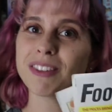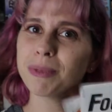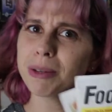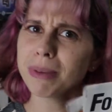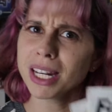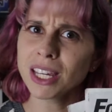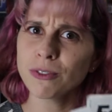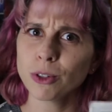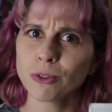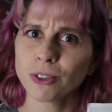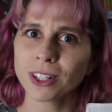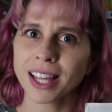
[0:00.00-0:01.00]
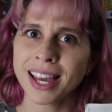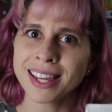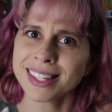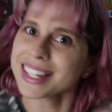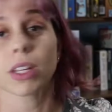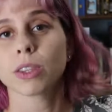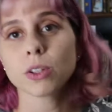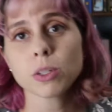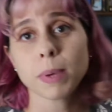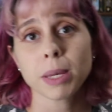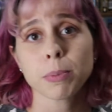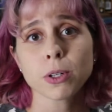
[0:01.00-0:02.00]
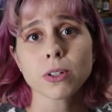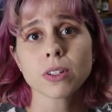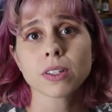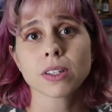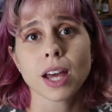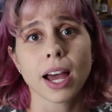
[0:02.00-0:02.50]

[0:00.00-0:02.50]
Give me money, food for less. Those papers,